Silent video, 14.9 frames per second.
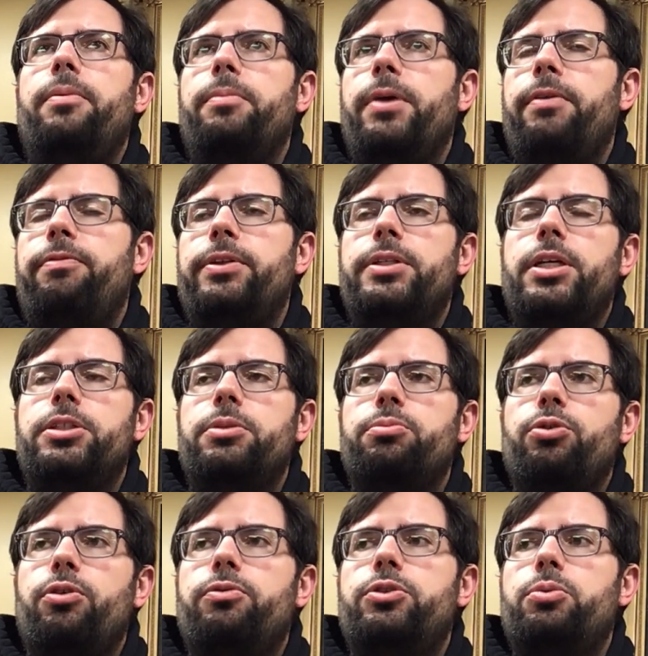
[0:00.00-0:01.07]
If it doesn't
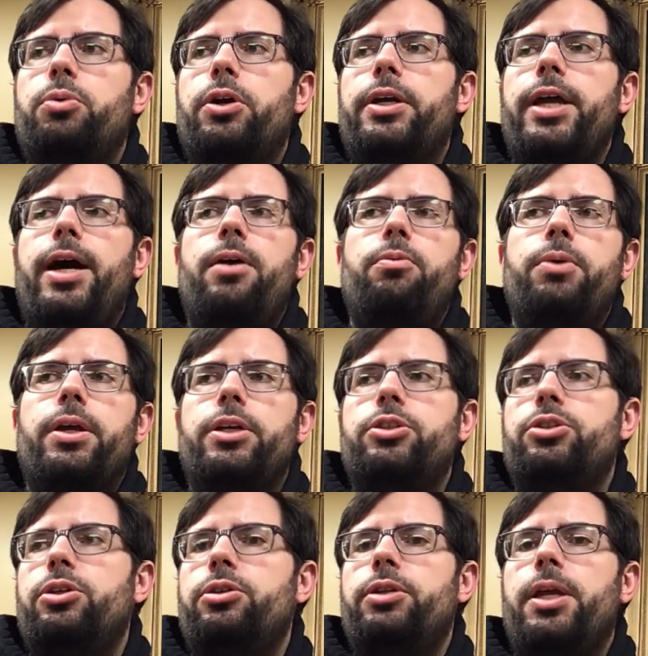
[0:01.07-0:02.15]
prove to work out, we could
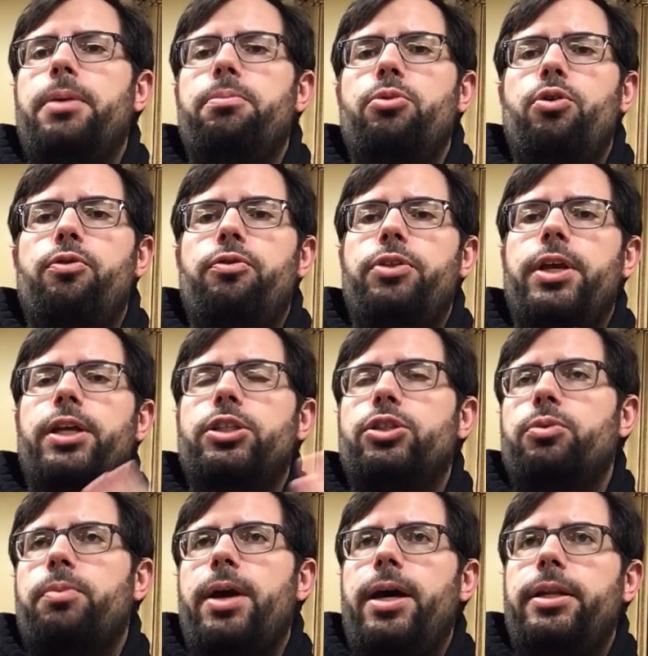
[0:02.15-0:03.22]
certainly move things
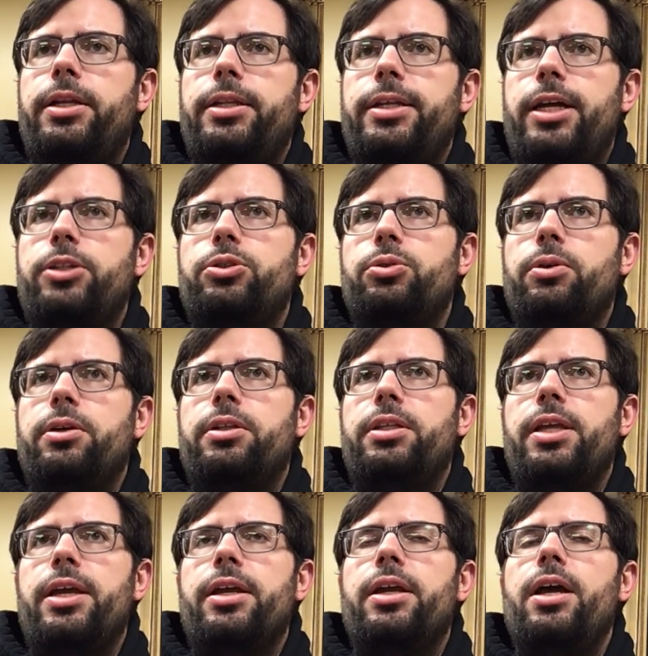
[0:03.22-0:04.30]
around and that sort of
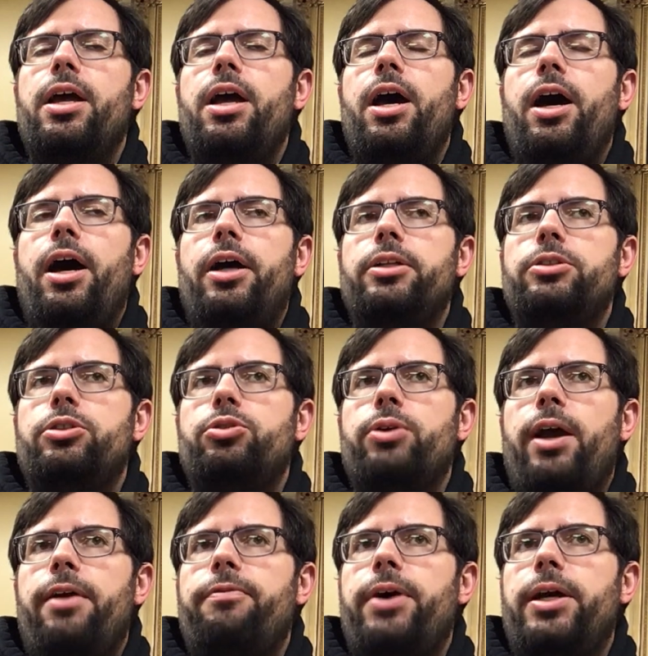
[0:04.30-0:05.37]
thing to try
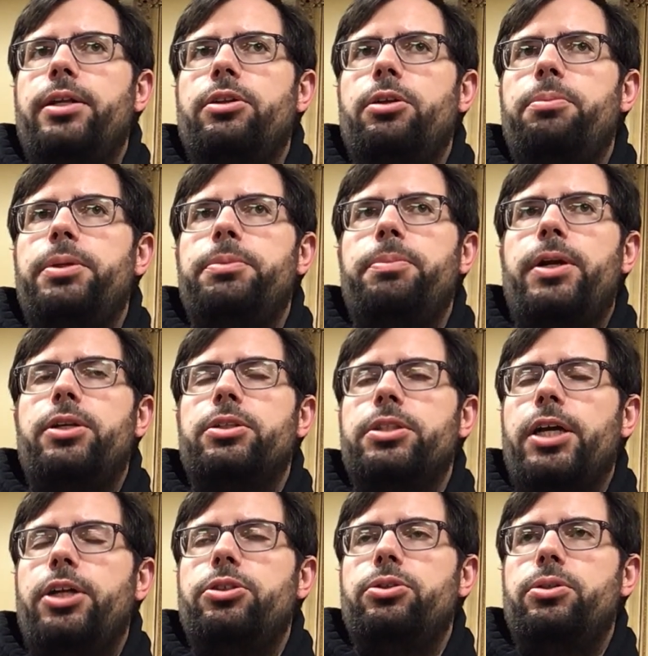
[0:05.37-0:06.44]
to find a little bit better
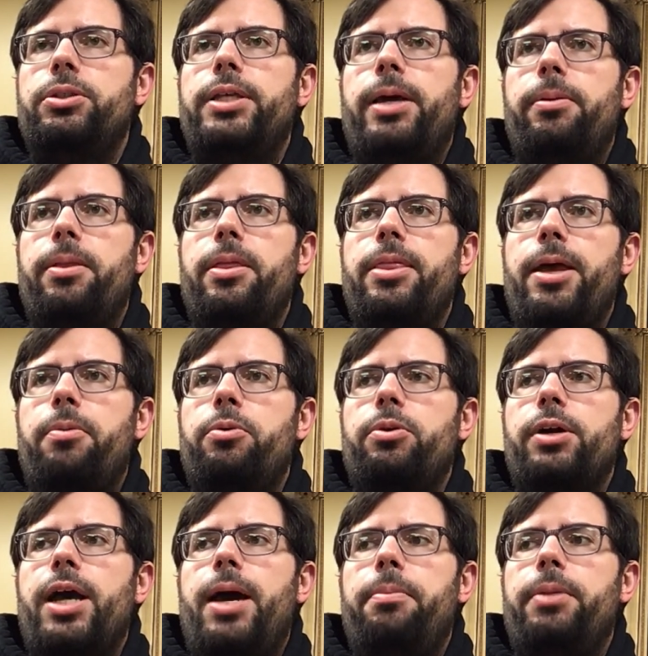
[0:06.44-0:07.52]
schedule that will
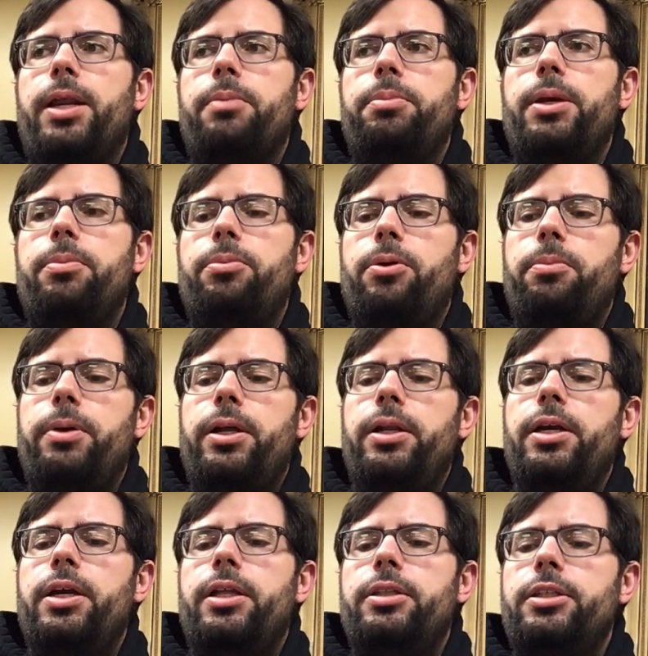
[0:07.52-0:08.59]
accommodate people. But
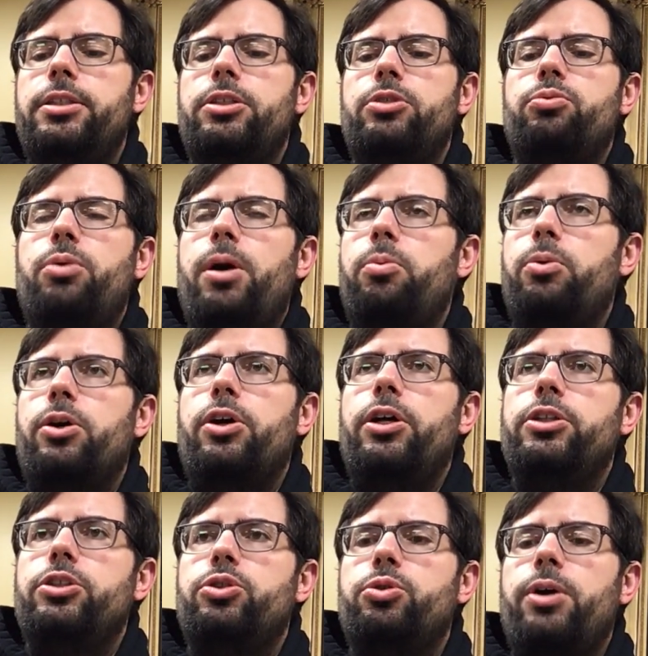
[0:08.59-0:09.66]
this is what we're
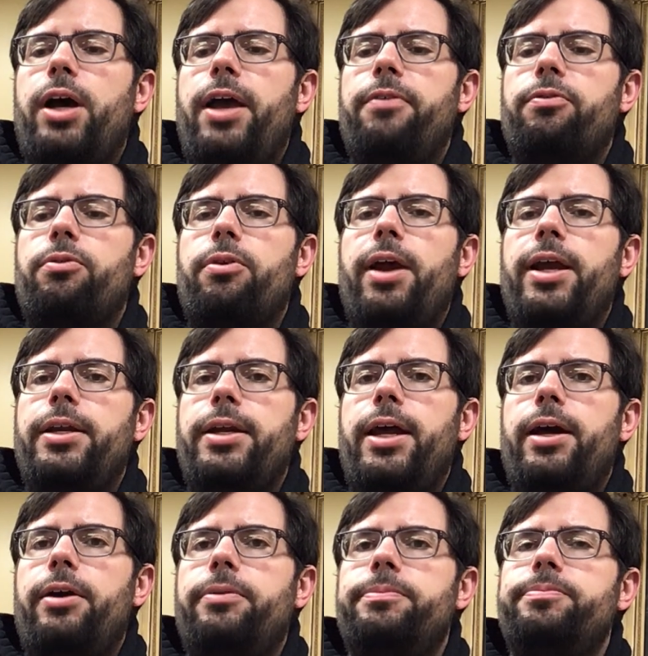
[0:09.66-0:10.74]
going to try for right now.